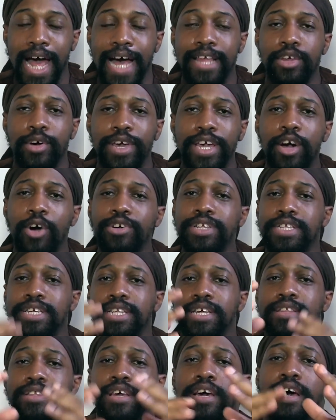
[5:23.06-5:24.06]
And so he goes
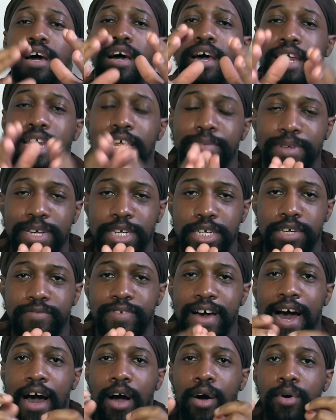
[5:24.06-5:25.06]
into this an explanation
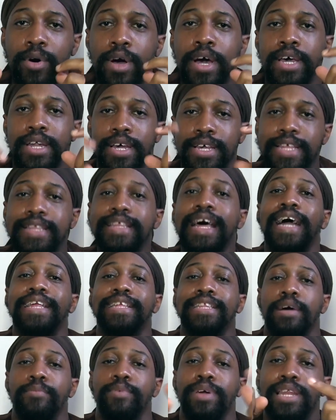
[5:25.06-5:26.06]
of how the
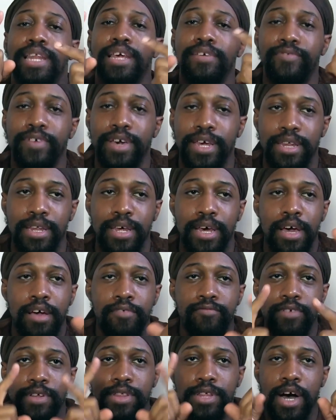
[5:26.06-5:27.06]
society that we live in
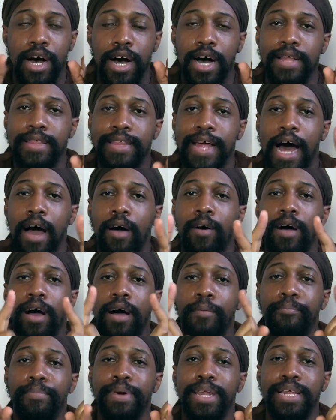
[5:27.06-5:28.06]
retards our
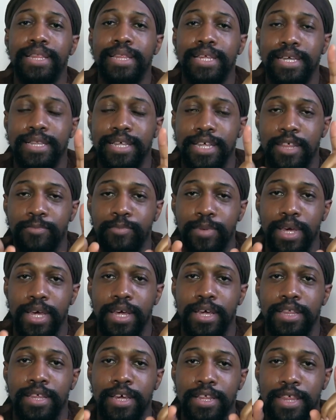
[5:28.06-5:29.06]
ability to
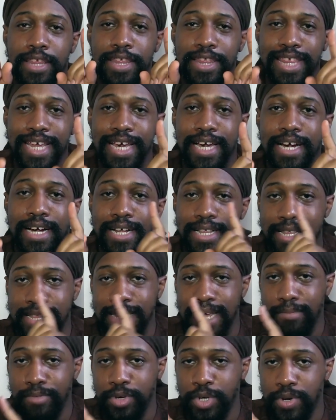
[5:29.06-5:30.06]
speak, to think
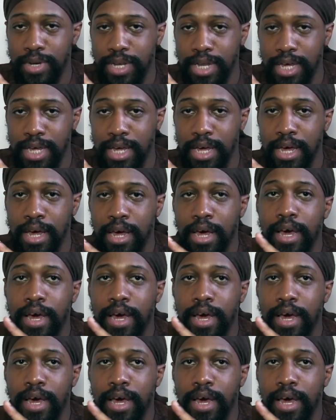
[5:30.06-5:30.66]
conceptually,